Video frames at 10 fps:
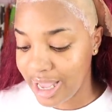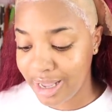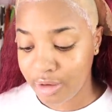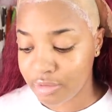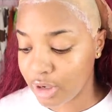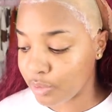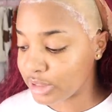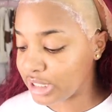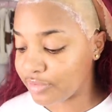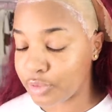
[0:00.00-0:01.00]
I don't know
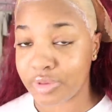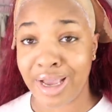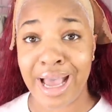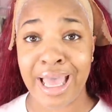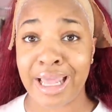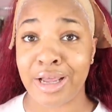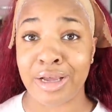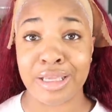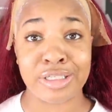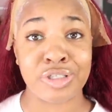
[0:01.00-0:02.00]
if you thought I had
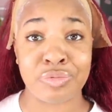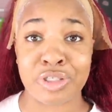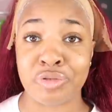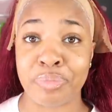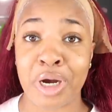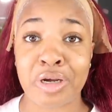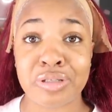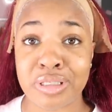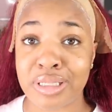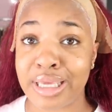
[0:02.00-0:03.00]
an issue with you
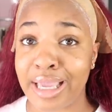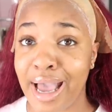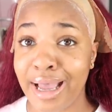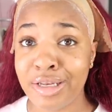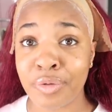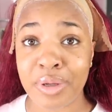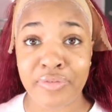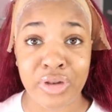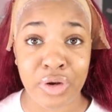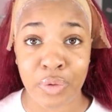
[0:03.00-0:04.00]
personally. I don't
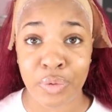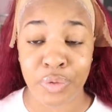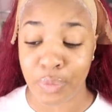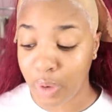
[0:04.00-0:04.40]
even know who you